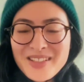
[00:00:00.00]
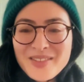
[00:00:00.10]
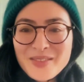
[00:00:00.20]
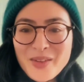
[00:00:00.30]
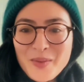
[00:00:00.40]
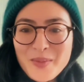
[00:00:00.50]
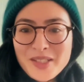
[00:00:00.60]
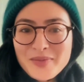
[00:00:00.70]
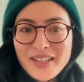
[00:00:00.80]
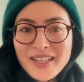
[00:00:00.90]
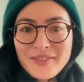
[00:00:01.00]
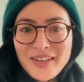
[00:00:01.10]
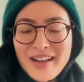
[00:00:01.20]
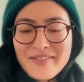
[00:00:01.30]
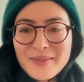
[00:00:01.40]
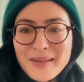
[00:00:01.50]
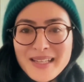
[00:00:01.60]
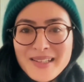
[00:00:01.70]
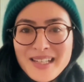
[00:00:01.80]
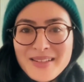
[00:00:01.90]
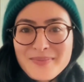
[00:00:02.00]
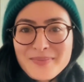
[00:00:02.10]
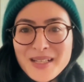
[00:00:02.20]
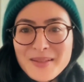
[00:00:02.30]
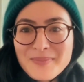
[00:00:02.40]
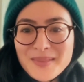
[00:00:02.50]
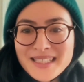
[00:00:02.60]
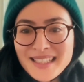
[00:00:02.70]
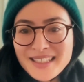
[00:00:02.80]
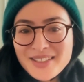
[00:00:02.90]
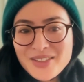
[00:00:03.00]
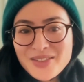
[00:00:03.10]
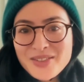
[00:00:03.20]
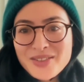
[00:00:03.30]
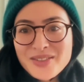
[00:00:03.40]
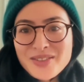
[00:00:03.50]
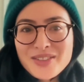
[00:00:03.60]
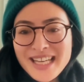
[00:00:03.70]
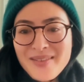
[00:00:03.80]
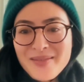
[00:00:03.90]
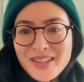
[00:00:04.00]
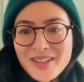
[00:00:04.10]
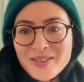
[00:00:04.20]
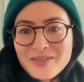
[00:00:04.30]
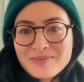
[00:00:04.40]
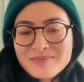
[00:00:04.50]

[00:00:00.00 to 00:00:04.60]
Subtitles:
you so much for having me. I'm excited to chat with you.